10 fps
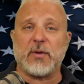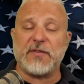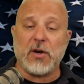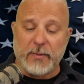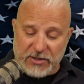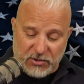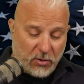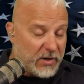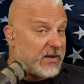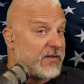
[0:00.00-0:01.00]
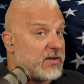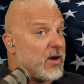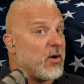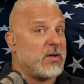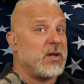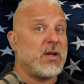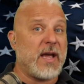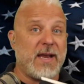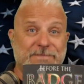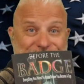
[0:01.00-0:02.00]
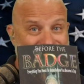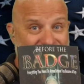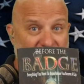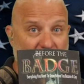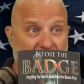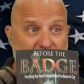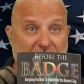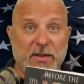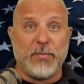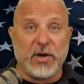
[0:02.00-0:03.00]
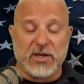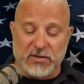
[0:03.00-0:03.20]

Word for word: If you know my story, if you don't, hey, go ahead and buy the book.